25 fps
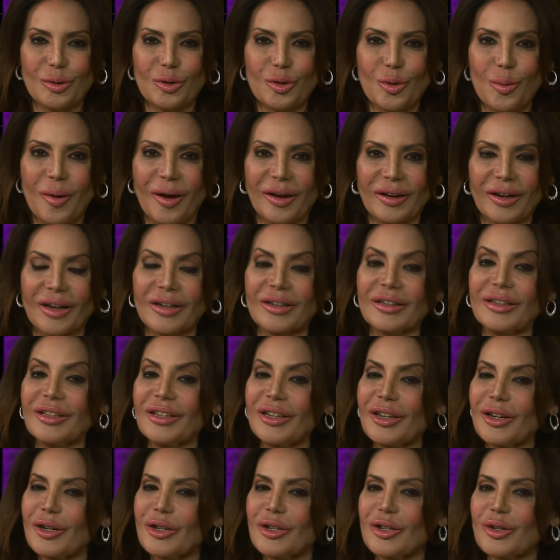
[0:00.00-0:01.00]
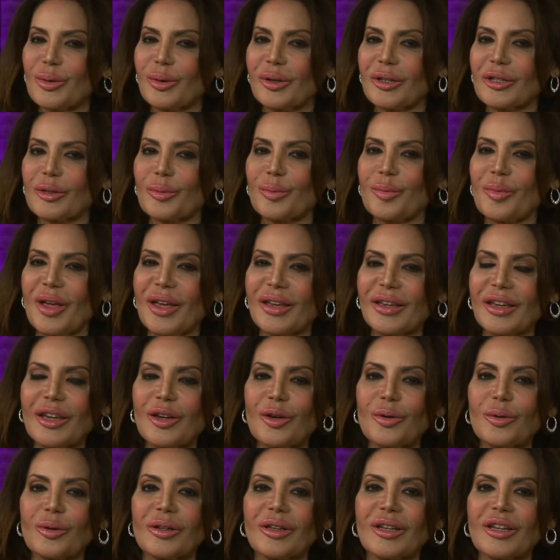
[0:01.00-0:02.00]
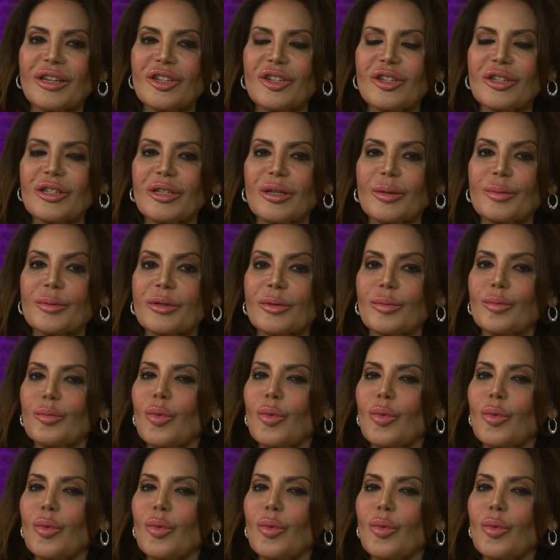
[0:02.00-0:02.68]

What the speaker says: Rebecca, geared towards making your relationships